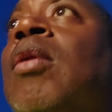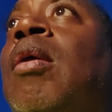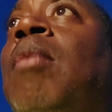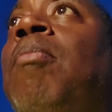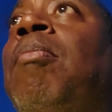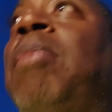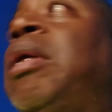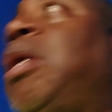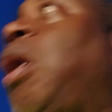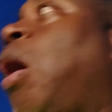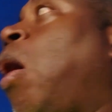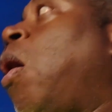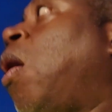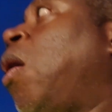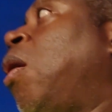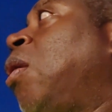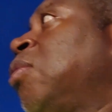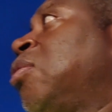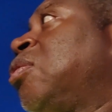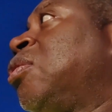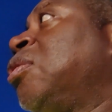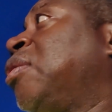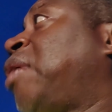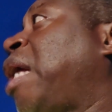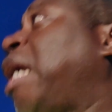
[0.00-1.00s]

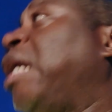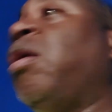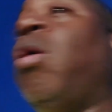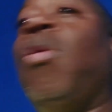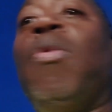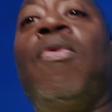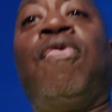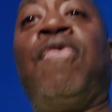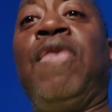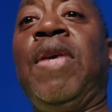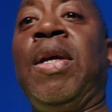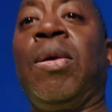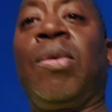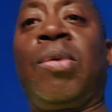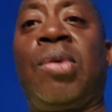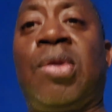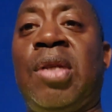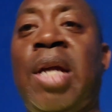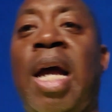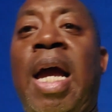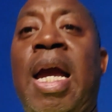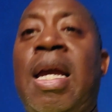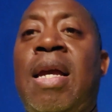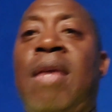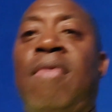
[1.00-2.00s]
because they don't feel
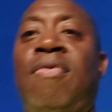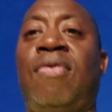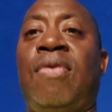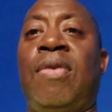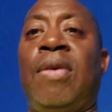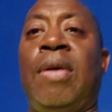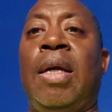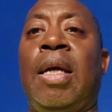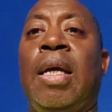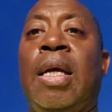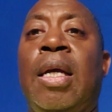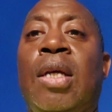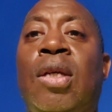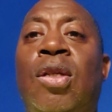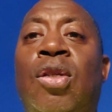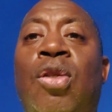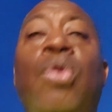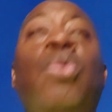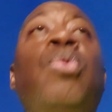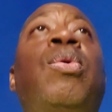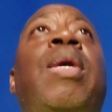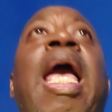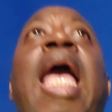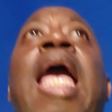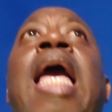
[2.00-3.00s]
safe.
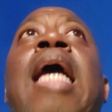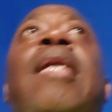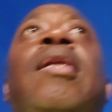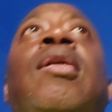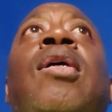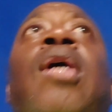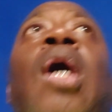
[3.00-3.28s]
You can't